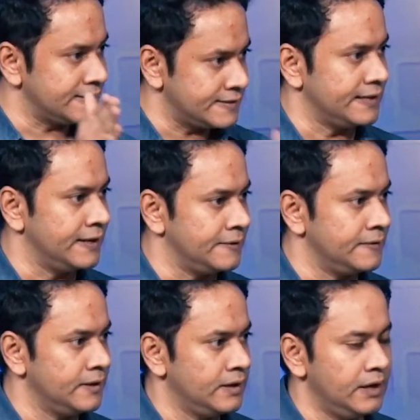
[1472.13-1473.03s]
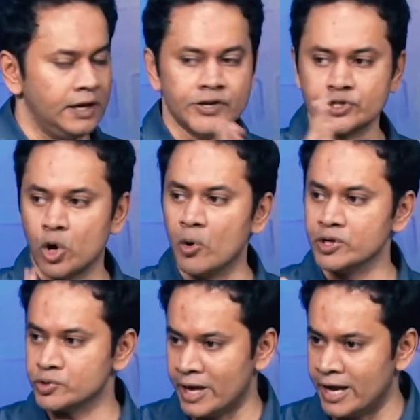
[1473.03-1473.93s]
sin is
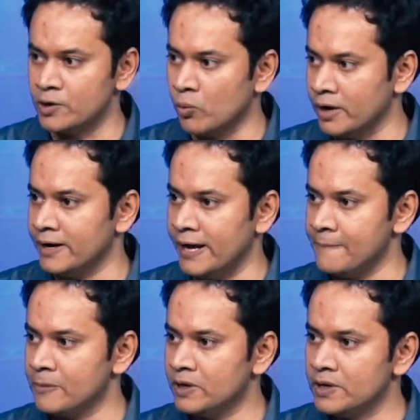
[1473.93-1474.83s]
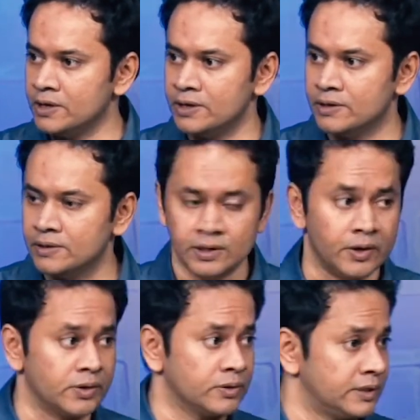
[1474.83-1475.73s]
going to end one day. You
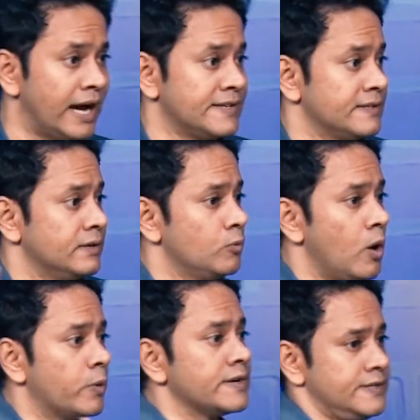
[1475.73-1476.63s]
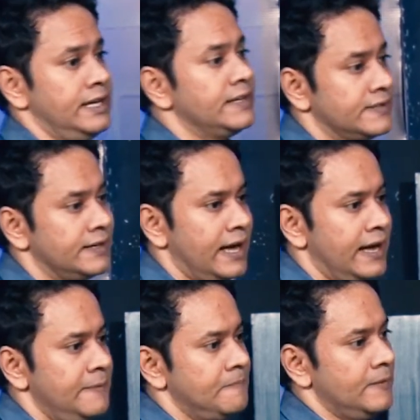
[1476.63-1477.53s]
know, guys, what we're seeing
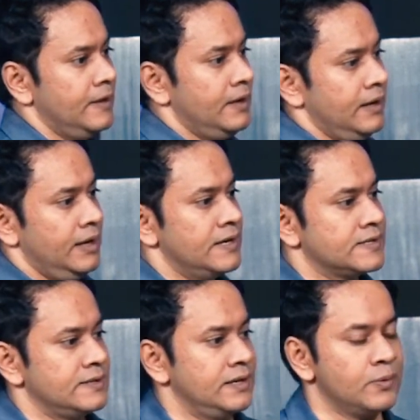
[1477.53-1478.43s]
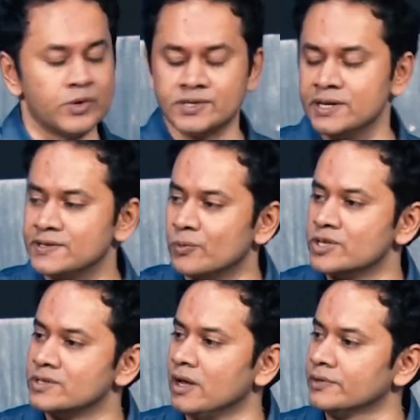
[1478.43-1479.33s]
today is a, is a
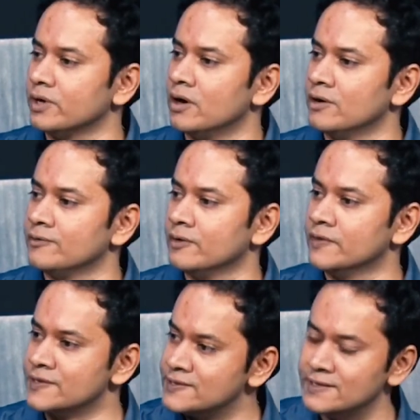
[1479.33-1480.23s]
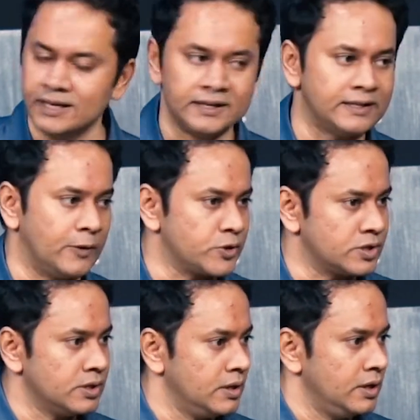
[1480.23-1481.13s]
result of the sin that
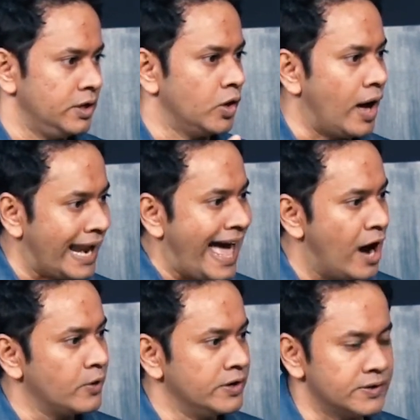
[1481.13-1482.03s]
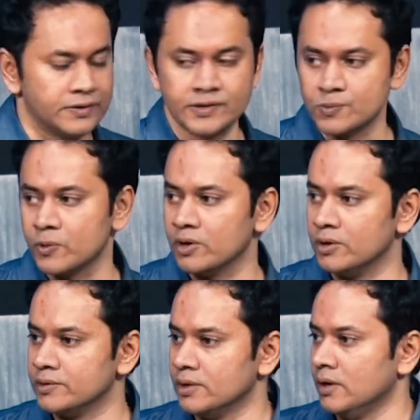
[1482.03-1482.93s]
was, you know, allowed into this
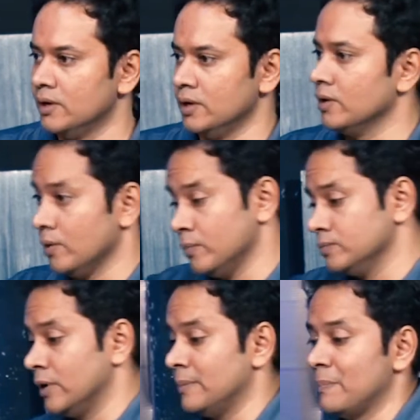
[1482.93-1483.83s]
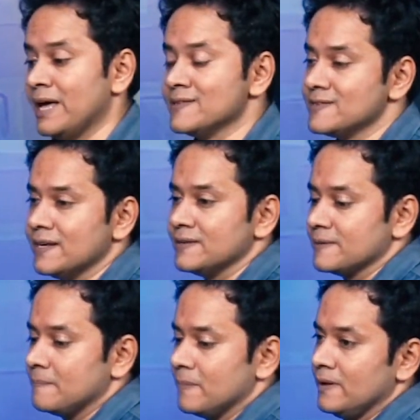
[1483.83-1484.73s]
world, you know, when man sinned.
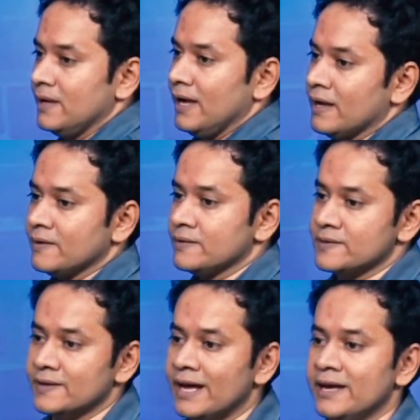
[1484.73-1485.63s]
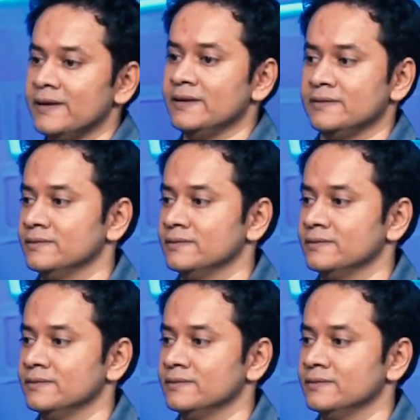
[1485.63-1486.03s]
And today,